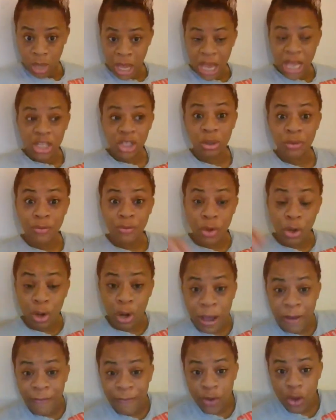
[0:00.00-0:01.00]
And so
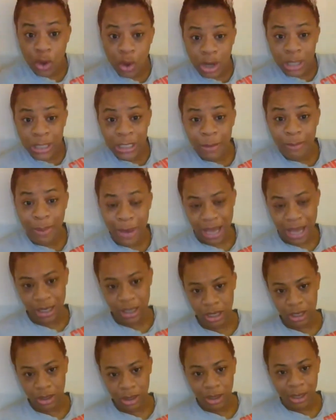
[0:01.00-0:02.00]
if you're
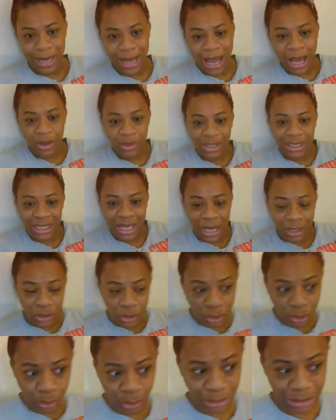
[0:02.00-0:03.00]
dependent on outside
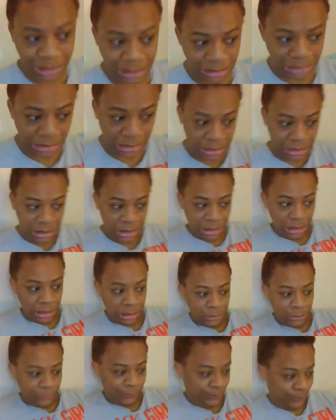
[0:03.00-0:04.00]
sources
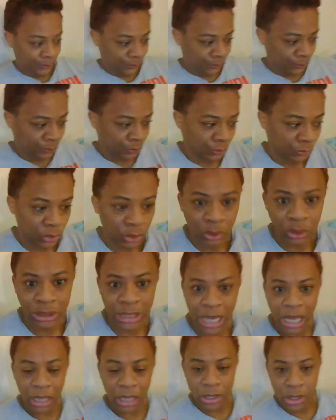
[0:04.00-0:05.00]
to
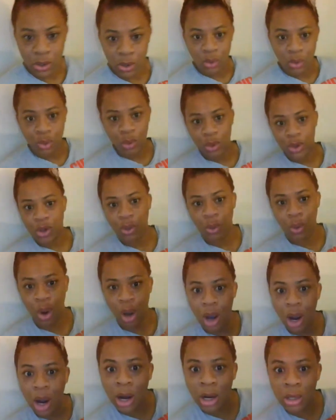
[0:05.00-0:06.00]
tell you who you
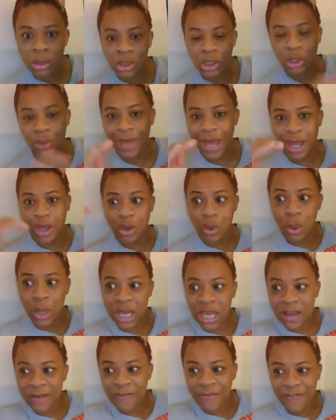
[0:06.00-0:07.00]
are so that you
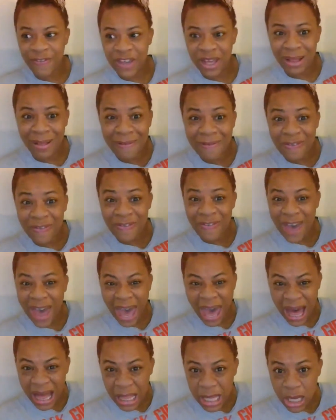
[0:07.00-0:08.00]
can feel
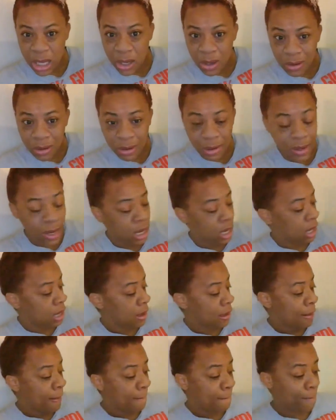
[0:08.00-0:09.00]
valued,
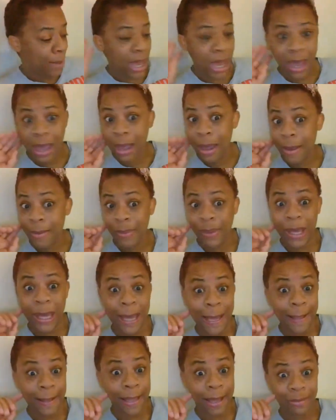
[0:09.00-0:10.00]

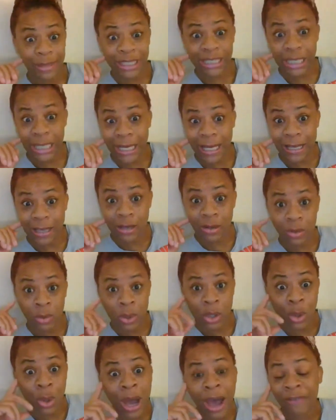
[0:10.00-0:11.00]
baby, let me tell you,
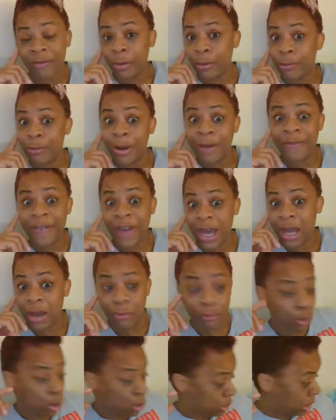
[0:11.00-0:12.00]
you have a rough
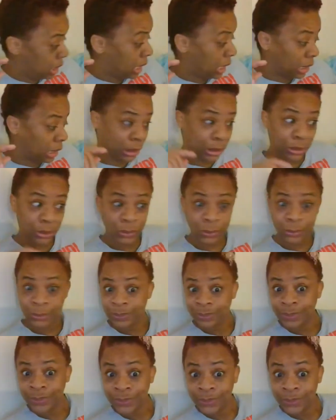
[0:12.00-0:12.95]
road ahead of you.